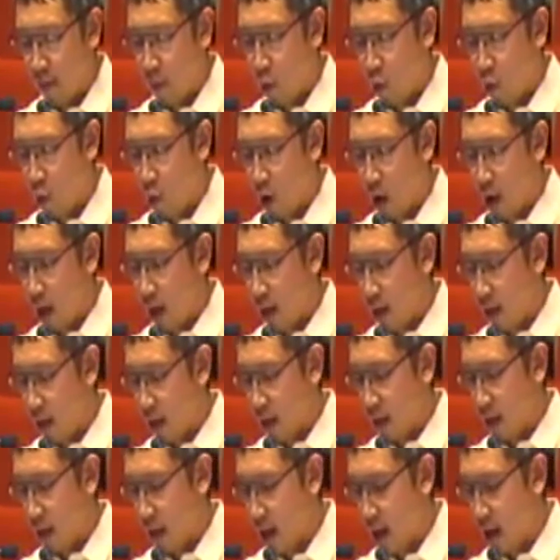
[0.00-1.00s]
MOA AD
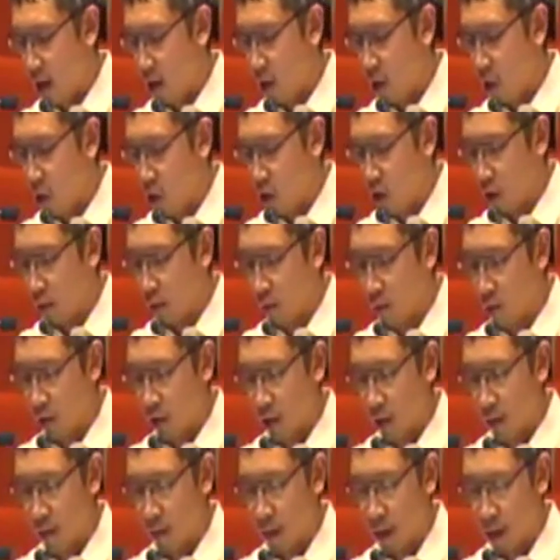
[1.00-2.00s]
attack on the
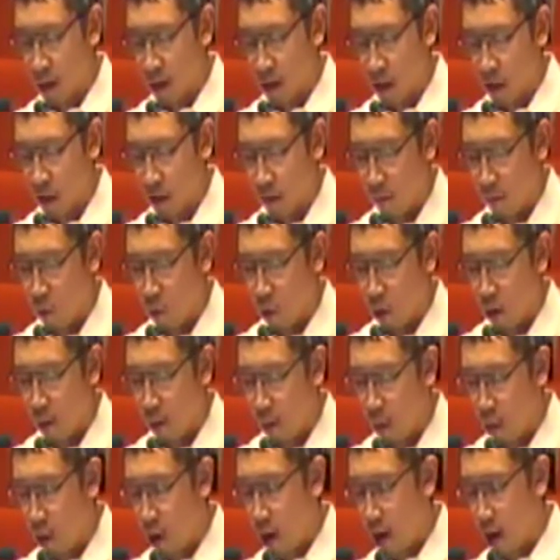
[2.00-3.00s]
municipalities of
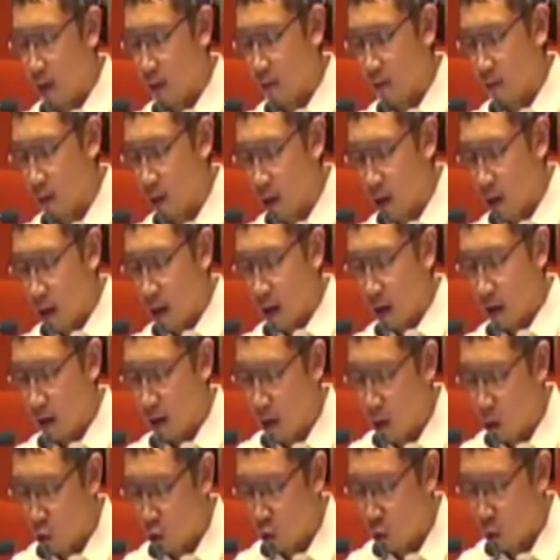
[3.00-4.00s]
Culambugan
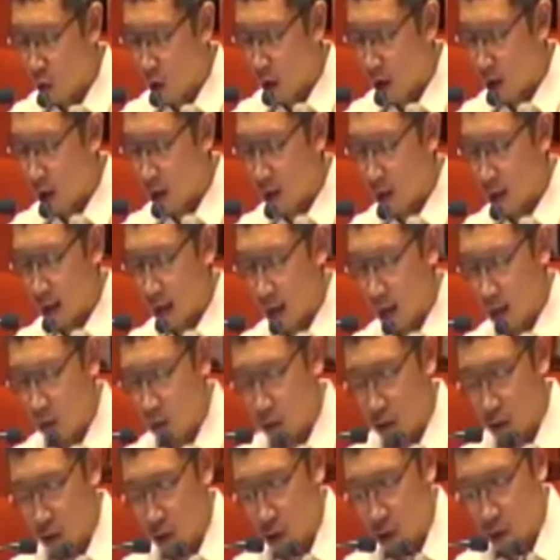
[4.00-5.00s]
and Kauswagan,
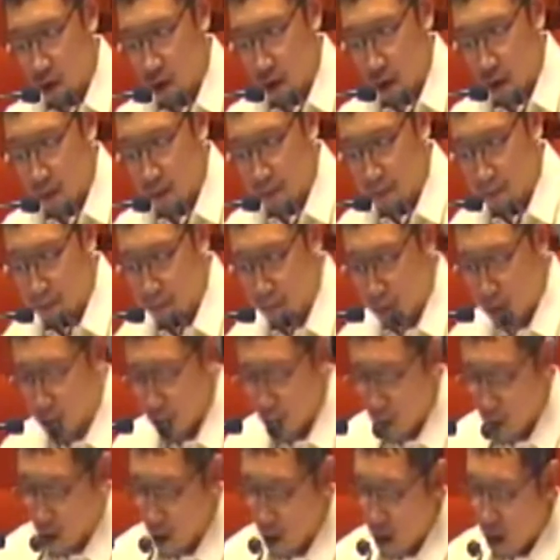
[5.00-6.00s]
Lanao del Norte.
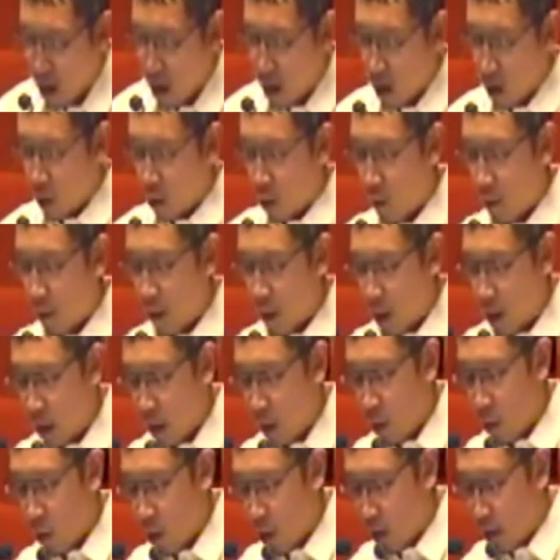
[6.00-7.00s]
To
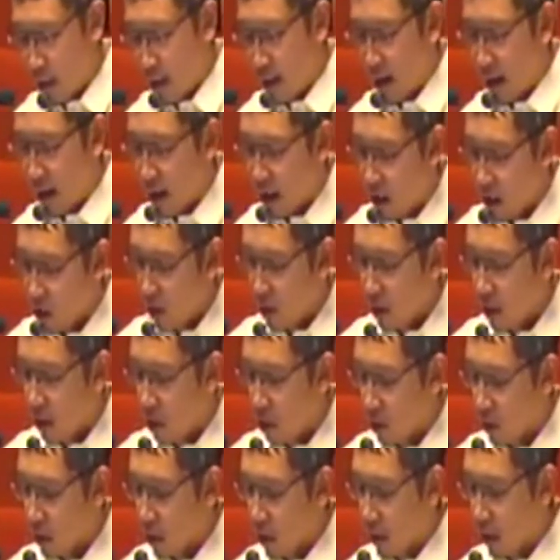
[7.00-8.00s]
begin with, Lanao del
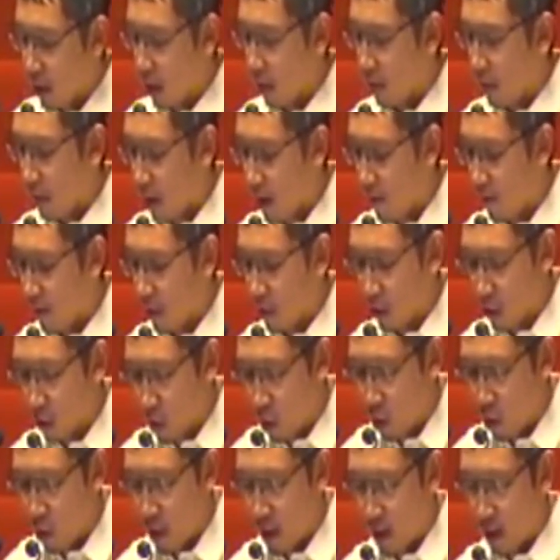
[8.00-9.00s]
Norte is a
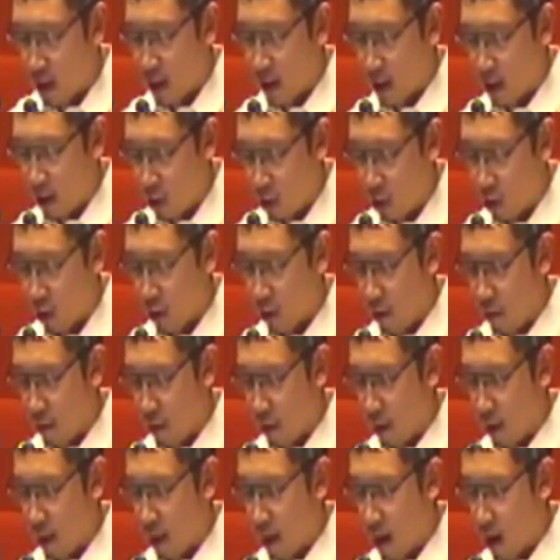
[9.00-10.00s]
province located in
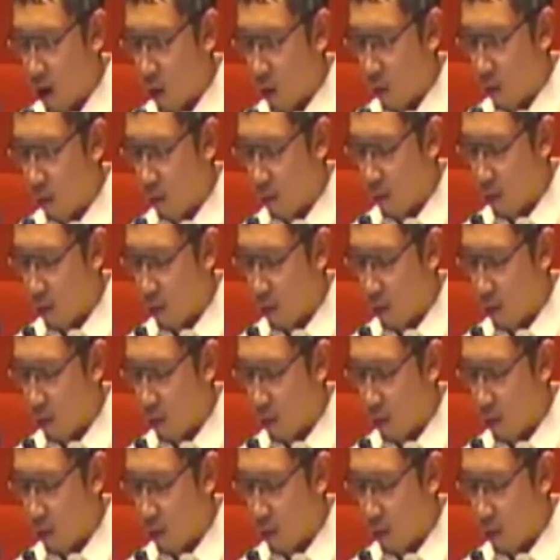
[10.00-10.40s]
northern Mindanao